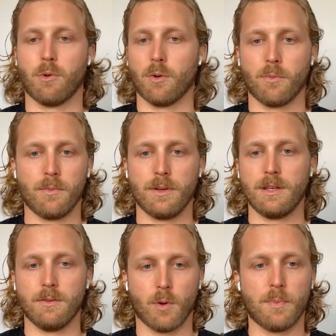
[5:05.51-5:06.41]
we're
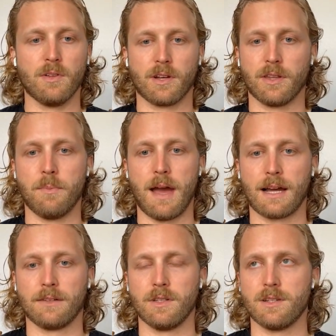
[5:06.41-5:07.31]
building on the
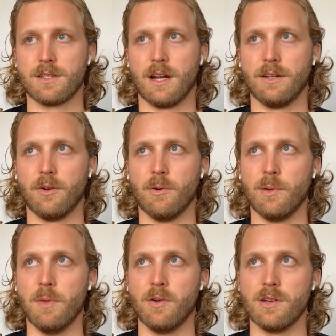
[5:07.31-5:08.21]
back of this, and I don't know
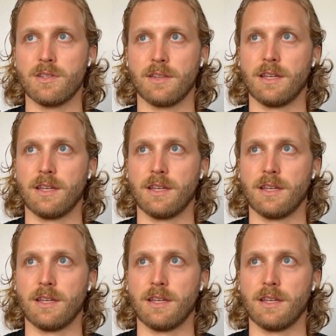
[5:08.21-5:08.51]
what mode is.